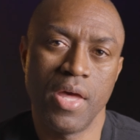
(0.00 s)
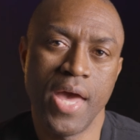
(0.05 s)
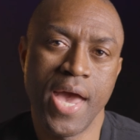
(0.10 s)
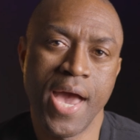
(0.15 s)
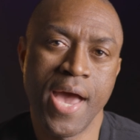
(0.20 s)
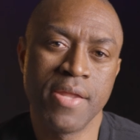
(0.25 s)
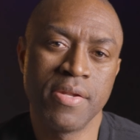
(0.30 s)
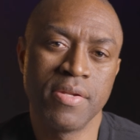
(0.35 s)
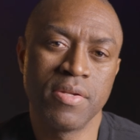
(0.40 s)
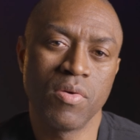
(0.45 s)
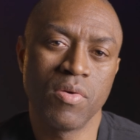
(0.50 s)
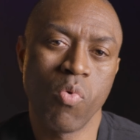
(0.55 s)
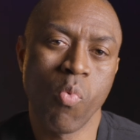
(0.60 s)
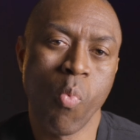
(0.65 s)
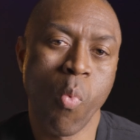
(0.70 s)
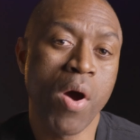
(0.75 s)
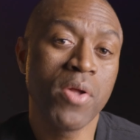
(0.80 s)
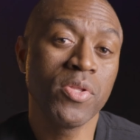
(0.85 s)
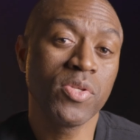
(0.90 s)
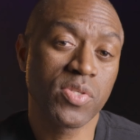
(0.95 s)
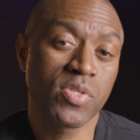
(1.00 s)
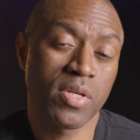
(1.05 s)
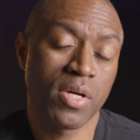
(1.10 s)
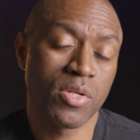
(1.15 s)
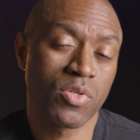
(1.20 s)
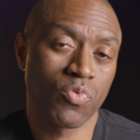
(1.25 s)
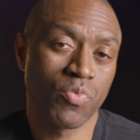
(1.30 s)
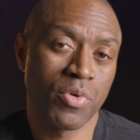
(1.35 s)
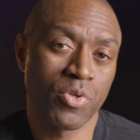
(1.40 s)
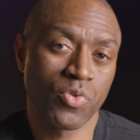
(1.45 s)
And one
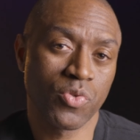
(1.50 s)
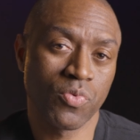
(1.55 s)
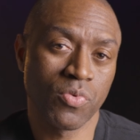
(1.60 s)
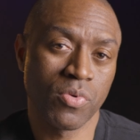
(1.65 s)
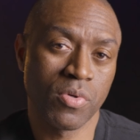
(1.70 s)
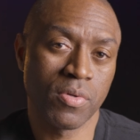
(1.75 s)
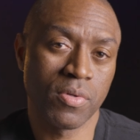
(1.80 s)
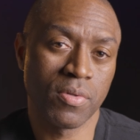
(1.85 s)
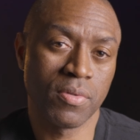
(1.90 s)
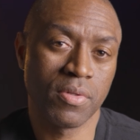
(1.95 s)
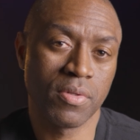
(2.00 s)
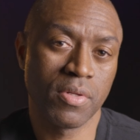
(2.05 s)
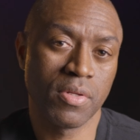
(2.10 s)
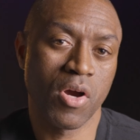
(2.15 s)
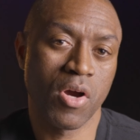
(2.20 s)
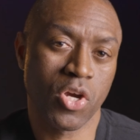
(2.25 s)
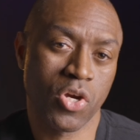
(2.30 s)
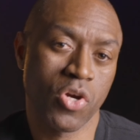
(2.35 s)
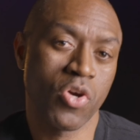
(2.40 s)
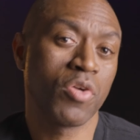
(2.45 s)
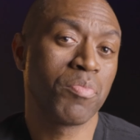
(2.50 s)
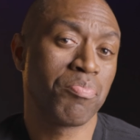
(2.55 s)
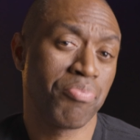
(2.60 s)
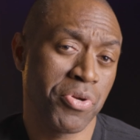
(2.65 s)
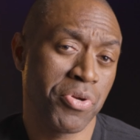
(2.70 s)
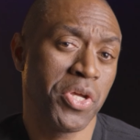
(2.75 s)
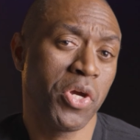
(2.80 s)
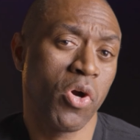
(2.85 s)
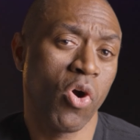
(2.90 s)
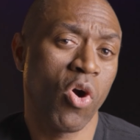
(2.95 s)
such ritual occurred
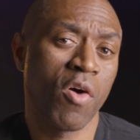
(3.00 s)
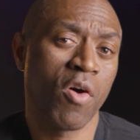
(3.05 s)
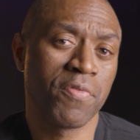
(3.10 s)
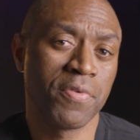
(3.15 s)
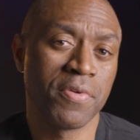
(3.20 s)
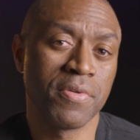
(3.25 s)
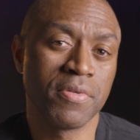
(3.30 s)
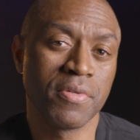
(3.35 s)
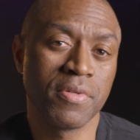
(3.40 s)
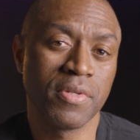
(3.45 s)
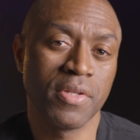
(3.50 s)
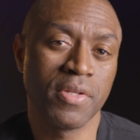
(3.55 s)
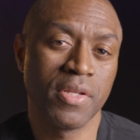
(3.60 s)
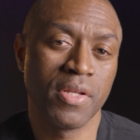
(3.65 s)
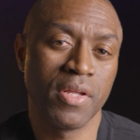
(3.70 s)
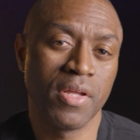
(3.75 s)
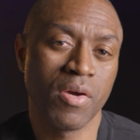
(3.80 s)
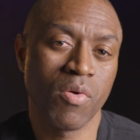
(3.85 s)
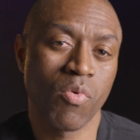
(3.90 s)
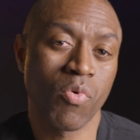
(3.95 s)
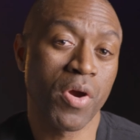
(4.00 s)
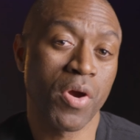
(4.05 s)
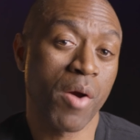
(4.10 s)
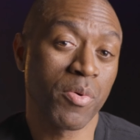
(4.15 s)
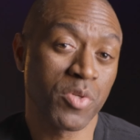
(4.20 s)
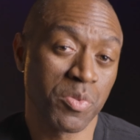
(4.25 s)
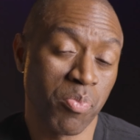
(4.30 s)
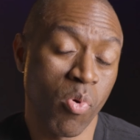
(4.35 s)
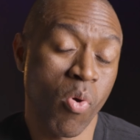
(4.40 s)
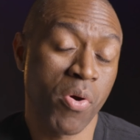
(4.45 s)
pretty often where I
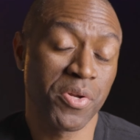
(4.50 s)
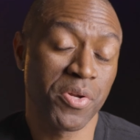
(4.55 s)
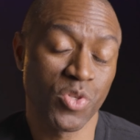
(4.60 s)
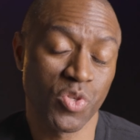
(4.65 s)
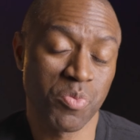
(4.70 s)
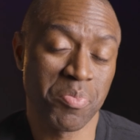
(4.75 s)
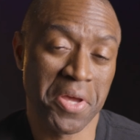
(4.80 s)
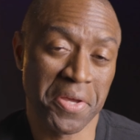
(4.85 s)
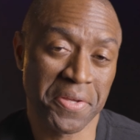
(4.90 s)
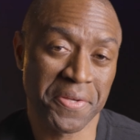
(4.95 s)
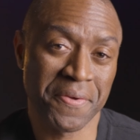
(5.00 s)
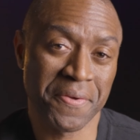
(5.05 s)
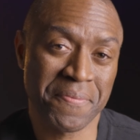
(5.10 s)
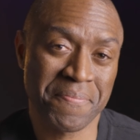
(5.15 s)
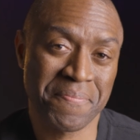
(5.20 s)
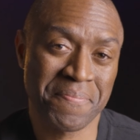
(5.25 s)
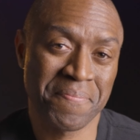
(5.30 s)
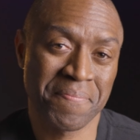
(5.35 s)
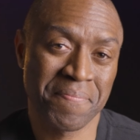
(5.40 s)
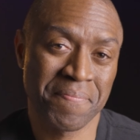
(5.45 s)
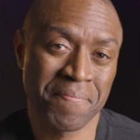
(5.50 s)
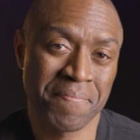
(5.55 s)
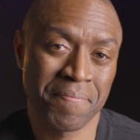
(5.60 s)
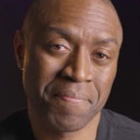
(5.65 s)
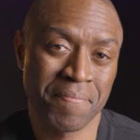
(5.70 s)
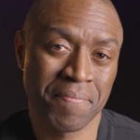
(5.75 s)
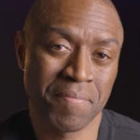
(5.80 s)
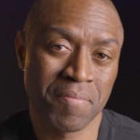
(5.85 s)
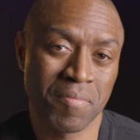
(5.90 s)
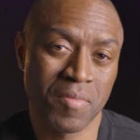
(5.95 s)
was born in Jamaica.
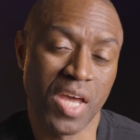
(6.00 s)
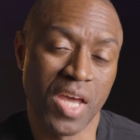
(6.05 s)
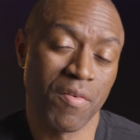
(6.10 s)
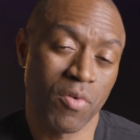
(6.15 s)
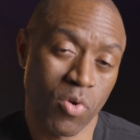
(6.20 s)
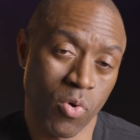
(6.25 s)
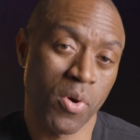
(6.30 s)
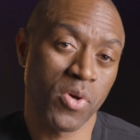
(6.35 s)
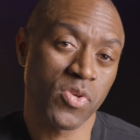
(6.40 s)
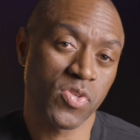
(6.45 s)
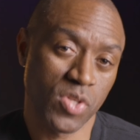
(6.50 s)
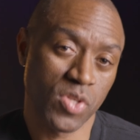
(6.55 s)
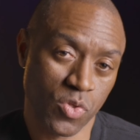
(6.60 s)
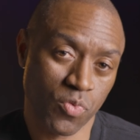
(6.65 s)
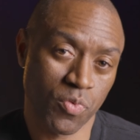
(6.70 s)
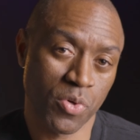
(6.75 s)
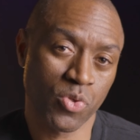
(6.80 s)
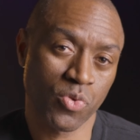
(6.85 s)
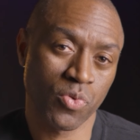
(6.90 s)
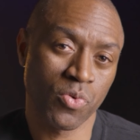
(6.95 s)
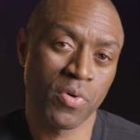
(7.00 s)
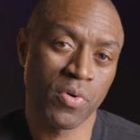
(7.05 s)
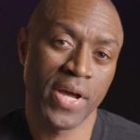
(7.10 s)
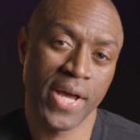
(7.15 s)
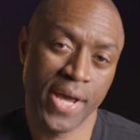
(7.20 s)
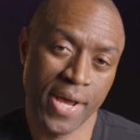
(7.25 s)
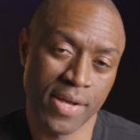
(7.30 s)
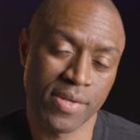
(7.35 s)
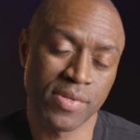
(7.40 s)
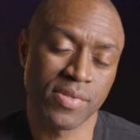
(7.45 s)
And of course, this ritual
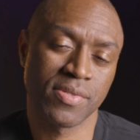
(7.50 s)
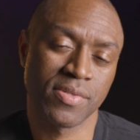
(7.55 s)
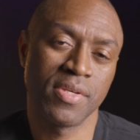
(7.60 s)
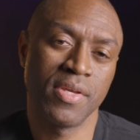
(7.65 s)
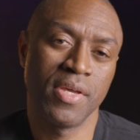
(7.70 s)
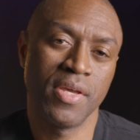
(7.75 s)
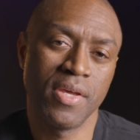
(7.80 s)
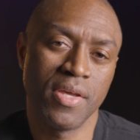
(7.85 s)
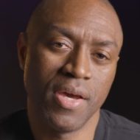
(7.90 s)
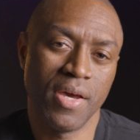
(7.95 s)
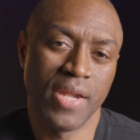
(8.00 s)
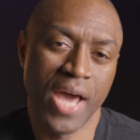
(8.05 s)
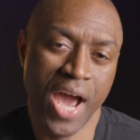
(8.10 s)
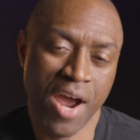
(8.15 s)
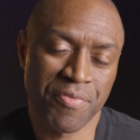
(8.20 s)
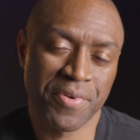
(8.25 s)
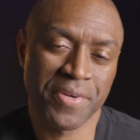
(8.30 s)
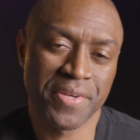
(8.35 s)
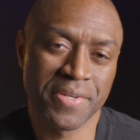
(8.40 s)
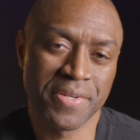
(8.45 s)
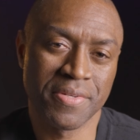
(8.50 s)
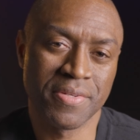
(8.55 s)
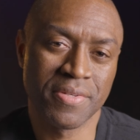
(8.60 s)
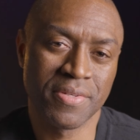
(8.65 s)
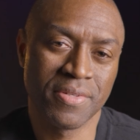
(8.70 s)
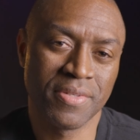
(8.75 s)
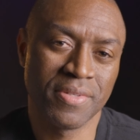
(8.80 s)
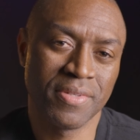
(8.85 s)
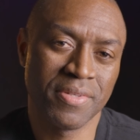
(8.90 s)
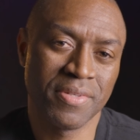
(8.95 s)
has an
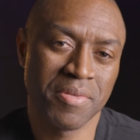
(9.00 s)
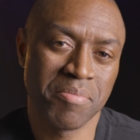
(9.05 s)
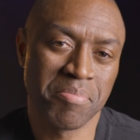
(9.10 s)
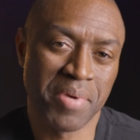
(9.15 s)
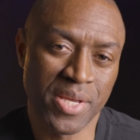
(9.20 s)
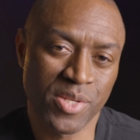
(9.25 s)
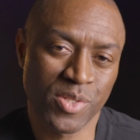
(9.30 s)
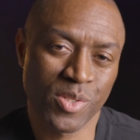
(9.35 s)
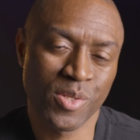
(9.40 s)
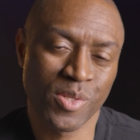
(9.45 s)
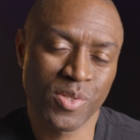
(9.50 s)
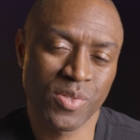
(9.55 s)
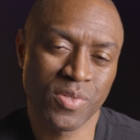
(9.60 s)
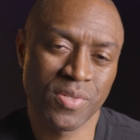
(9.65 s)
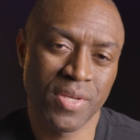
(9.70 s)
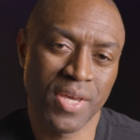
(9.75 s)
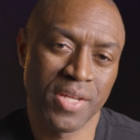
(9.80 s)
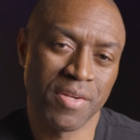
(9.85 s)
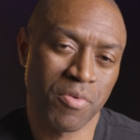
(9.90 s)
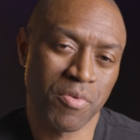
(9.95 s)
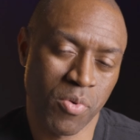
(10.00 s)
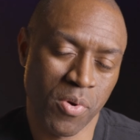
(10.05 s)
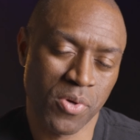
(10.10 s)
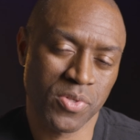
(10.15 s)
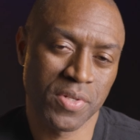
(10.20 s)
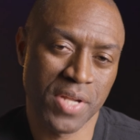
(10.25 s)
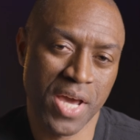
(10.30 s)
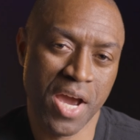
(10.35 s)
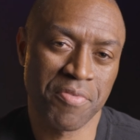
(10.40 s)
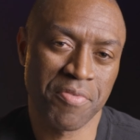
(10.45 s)
African basis and of
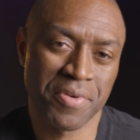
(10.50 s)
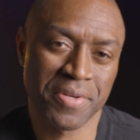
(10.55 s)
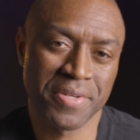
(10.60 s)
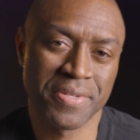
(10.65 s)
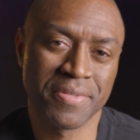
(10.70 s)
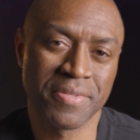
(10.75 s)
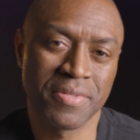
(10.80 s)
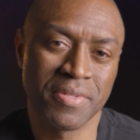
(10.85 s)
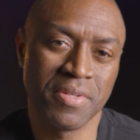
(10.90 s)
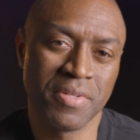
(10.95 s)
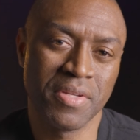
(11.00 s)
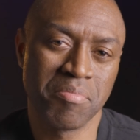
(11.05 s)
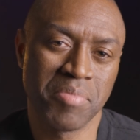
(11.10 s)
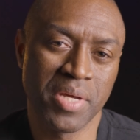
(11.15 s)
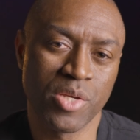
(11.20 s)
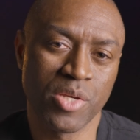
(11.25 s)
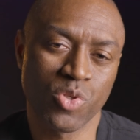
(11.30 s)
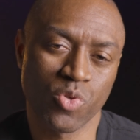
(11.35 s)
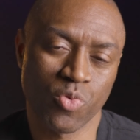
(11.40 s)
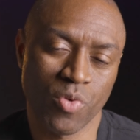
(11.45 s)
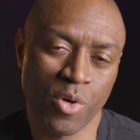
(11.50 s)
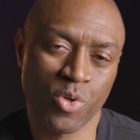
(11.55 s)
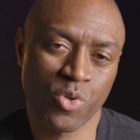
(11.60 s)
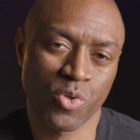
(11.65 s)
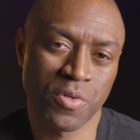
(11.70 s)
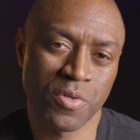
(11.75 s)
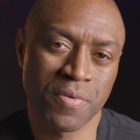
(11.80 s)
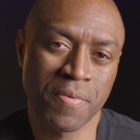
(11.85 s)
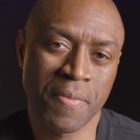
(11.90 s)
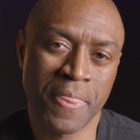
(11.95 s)
course an African-based
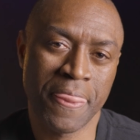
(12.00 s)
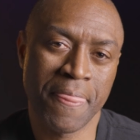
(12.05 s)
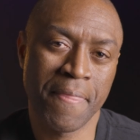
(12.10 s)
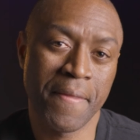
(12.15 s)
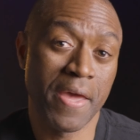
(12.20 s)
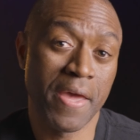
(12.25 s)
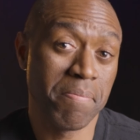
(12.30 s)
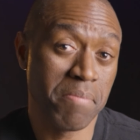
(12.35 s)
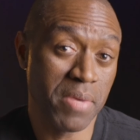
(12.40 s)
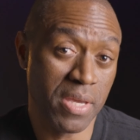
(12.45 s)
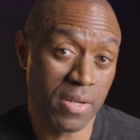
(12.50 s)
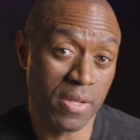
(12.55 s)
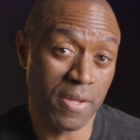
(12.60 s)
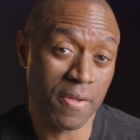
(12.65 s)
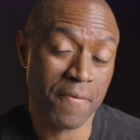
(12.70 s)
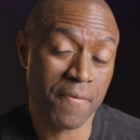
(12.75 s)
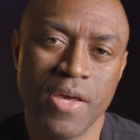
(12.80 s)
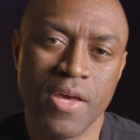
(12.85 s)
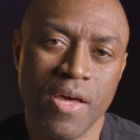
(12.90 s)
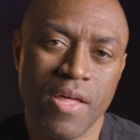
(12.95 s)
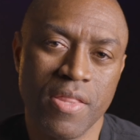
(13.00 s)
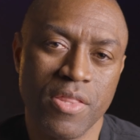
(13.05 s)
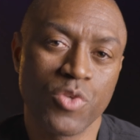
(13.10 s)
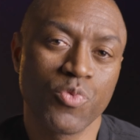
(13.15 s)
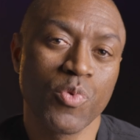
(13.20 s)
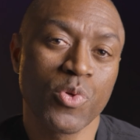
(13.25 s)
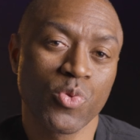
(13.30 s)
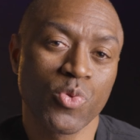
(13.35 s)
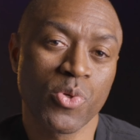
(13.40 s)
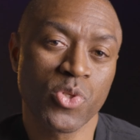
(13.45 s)
structure and meaning.
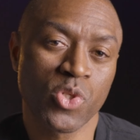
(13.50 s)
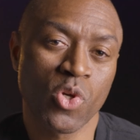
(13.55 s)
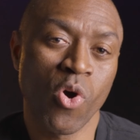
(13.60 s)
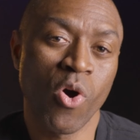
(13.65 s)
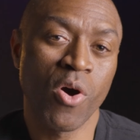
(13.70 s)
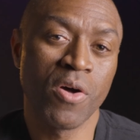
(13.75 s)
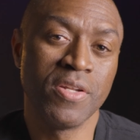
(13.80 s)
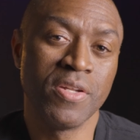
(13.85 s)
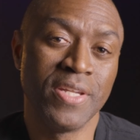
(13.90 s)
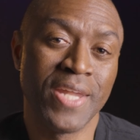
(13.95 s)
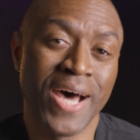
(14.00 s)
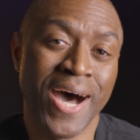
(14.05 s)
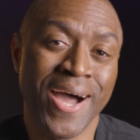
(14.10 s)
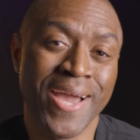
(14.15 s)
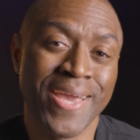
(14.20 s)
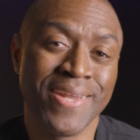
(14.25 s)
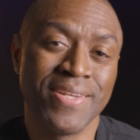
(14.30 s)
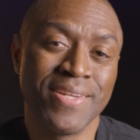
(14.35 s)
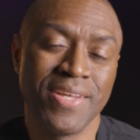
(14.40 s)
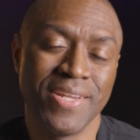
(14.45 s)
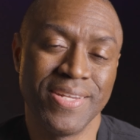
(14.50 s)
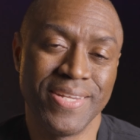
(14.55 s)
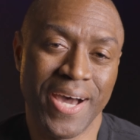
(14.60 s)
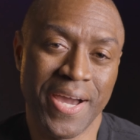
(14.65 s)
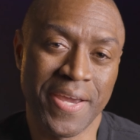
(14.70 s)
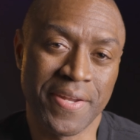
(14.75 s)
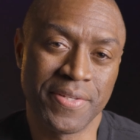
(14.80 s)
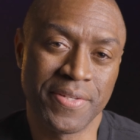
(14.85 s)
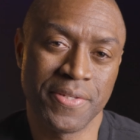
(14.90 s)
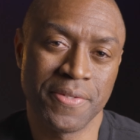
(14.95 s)
This ritual is called Nine
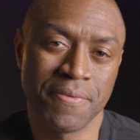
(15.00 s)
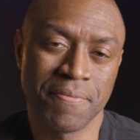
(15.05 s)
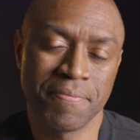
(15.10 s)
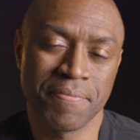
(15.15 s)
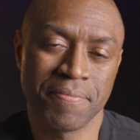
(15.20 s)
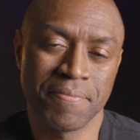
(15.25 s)
Night.